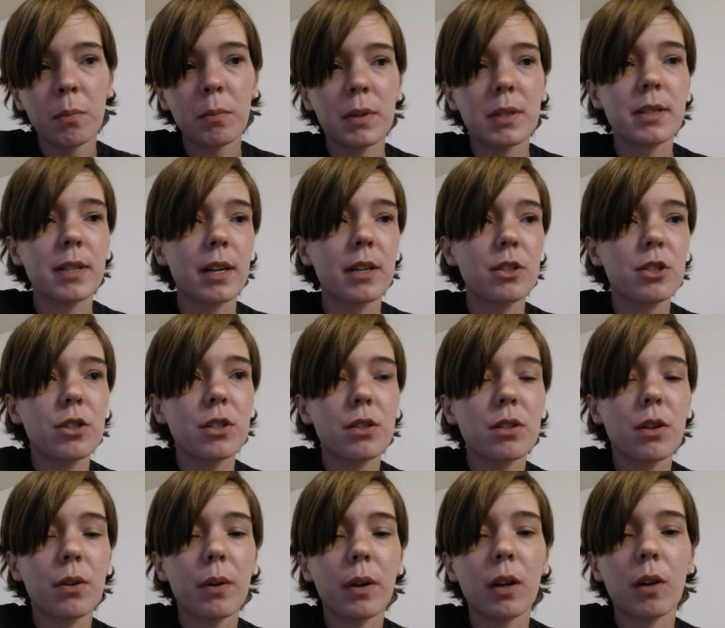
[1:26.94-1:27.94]
Besides
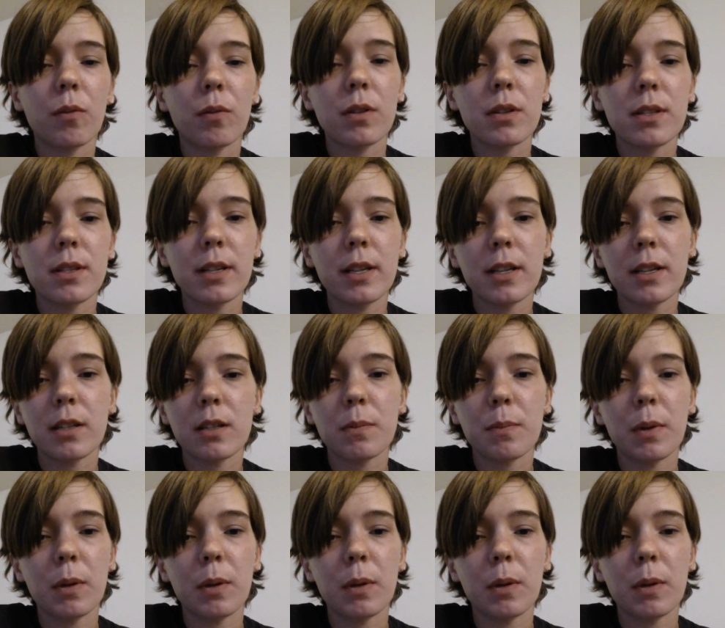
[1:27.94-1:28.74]
just going overseas,